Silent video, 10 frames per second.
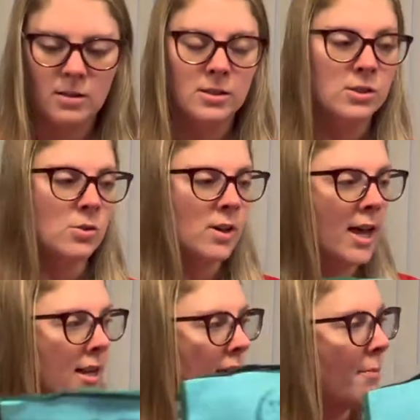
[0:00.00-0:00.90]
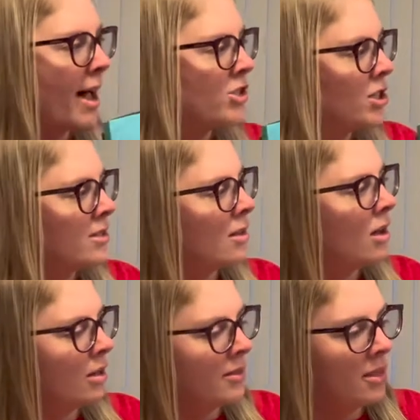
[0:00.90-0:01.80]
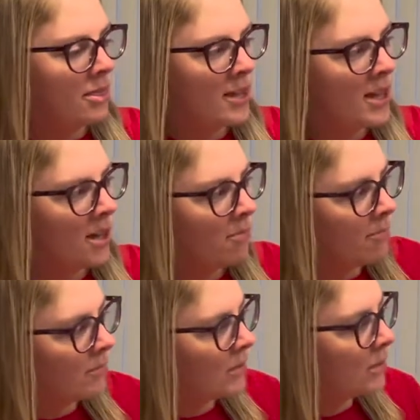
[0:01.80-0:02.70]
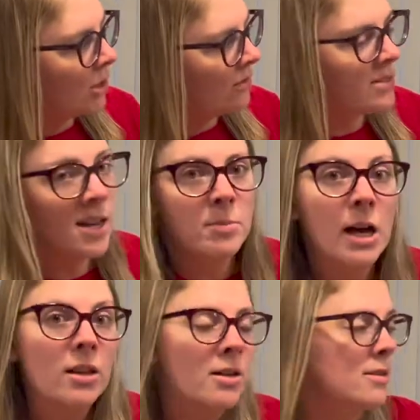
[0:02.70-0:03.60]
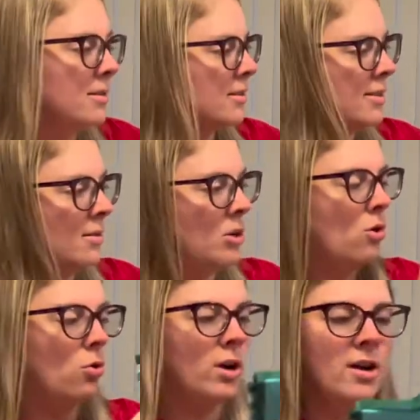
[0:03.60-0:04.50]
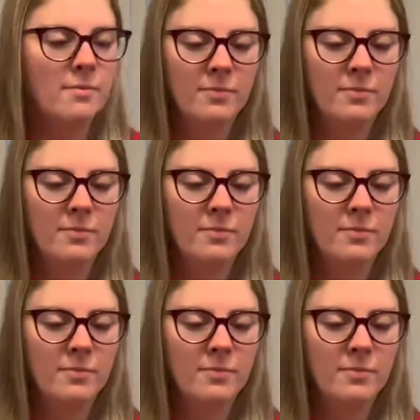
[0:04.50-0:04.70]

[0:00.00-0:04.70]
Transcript: So again, it matches the theme. You have the same colors, same decor.